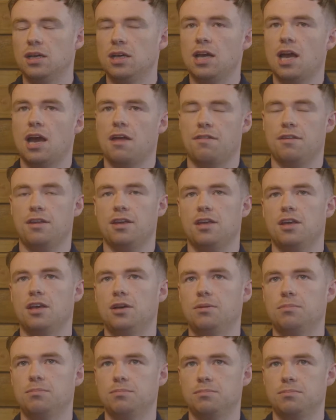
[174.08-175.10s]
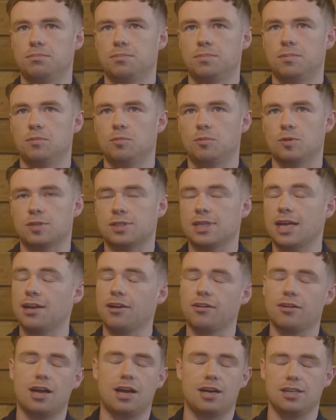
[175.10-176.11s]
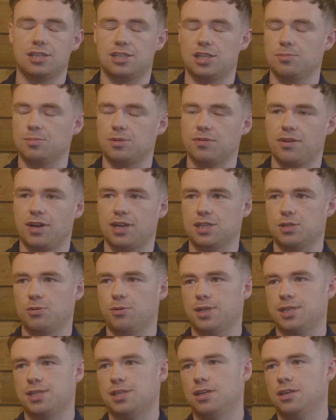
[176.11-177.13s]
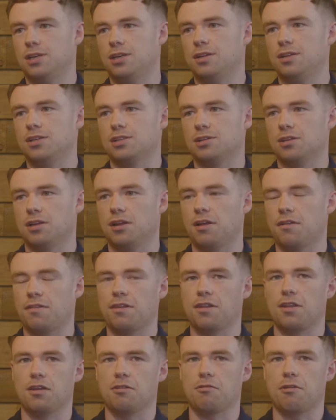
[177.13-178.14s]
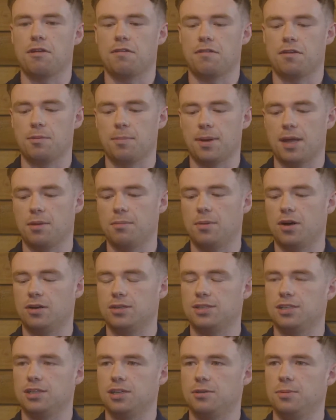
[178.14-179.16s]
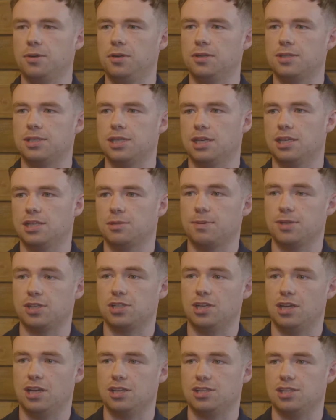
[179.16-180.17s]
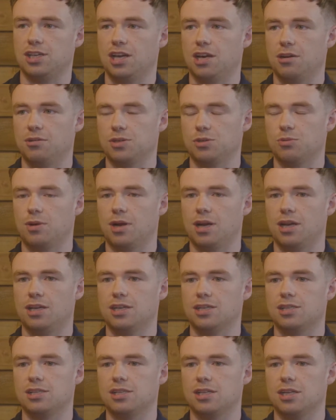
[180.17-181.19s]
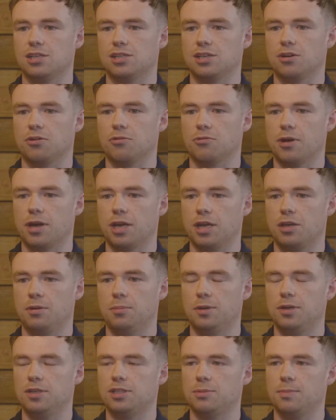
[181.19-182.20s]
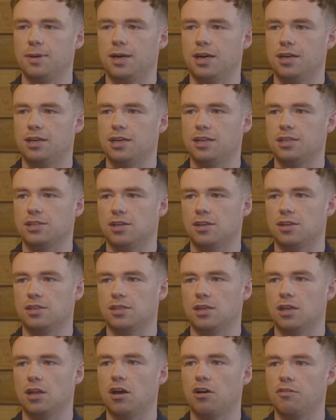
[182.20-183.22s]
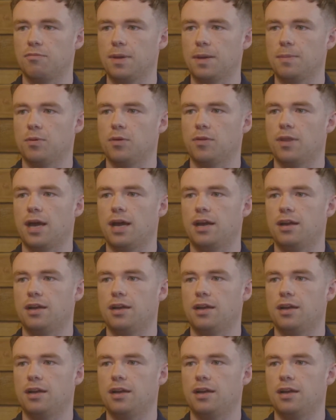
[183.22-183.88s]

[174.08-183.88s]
I think staying online in terms of like Twitter, I think the great thing about the marketing community, and especially SEO as well, is there's a great community behind it. So there's a lot of people that